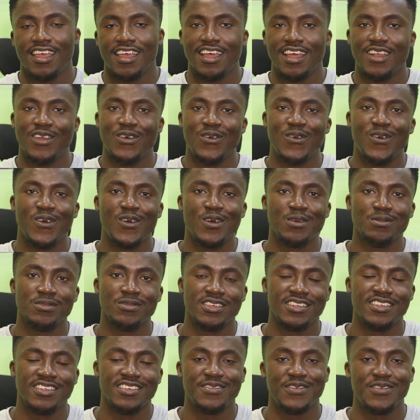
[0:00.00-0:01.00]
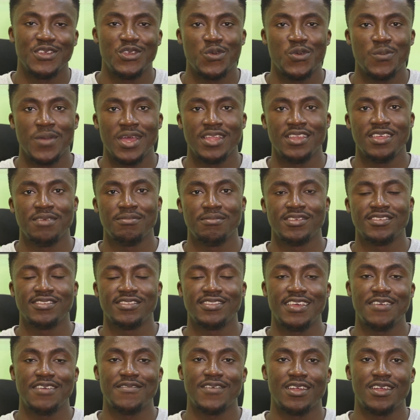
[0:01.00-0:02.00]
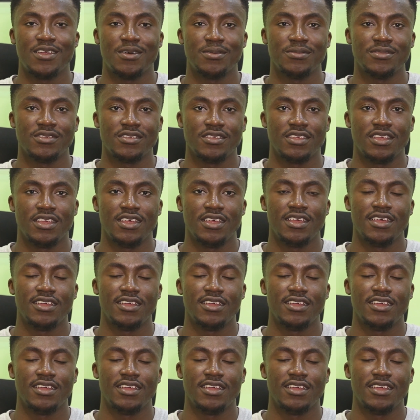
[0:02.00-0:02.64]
Hello, welcome to this video. My name is Dave Adams.